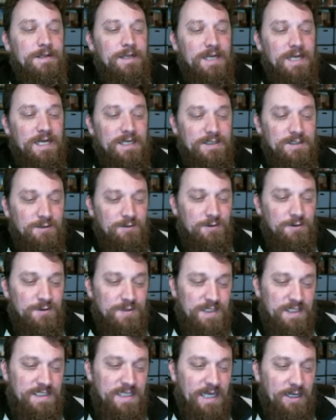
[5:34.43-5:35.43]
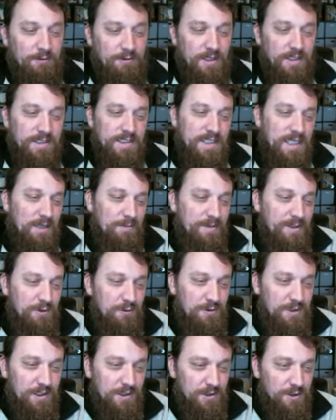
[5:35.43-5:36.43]
Uh, so those six Aggradons, he's got to be
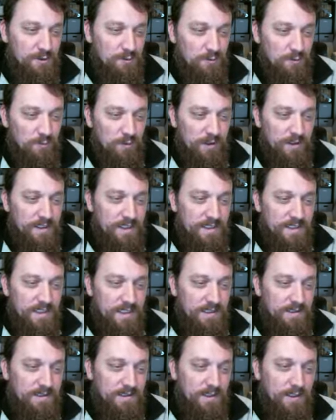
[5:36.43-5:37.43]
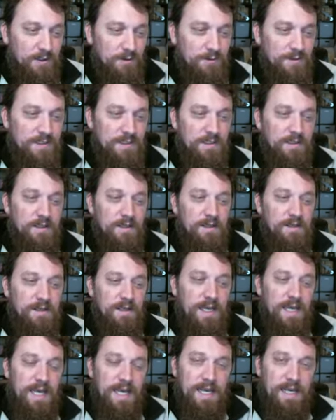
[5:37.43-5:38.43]
judicious with where he sends those,
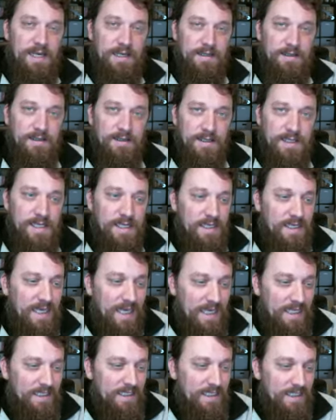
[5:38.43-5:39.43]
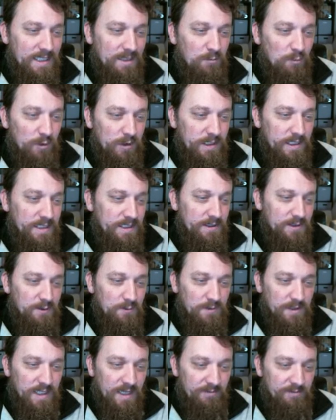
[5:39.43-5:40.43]
and he can get them where he needs
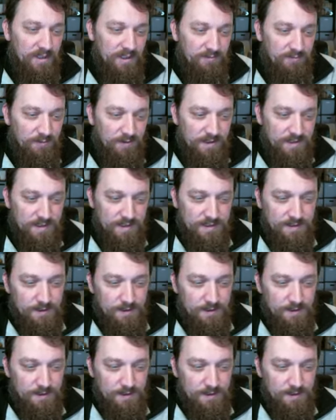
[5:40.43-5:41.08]
to with Heavenly Frenzy.